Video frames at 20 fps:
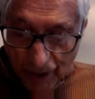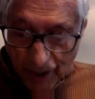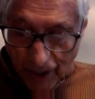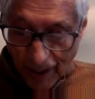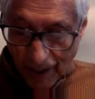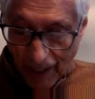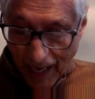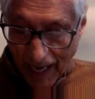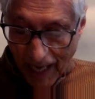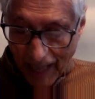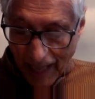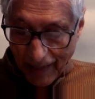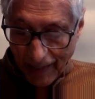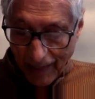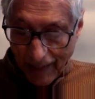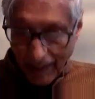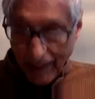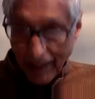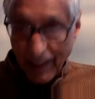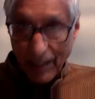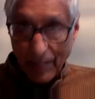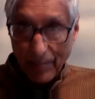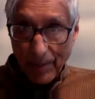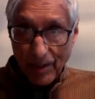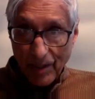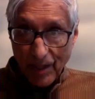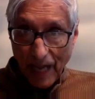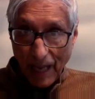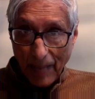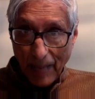Karnal in Indian
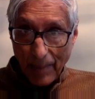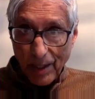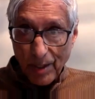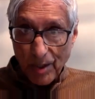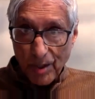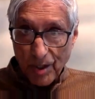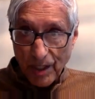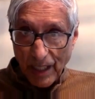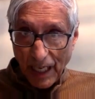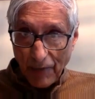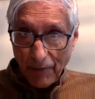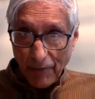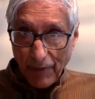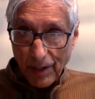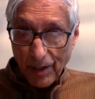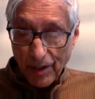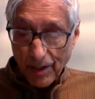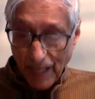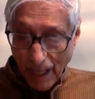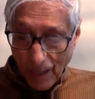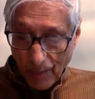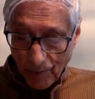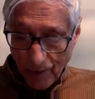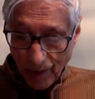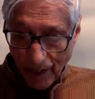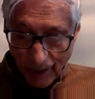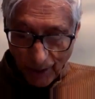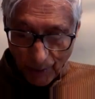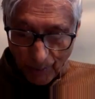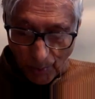Punjab, safe and sound,
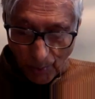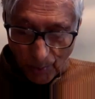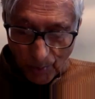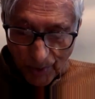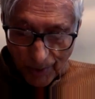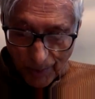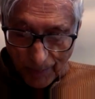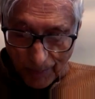unquote.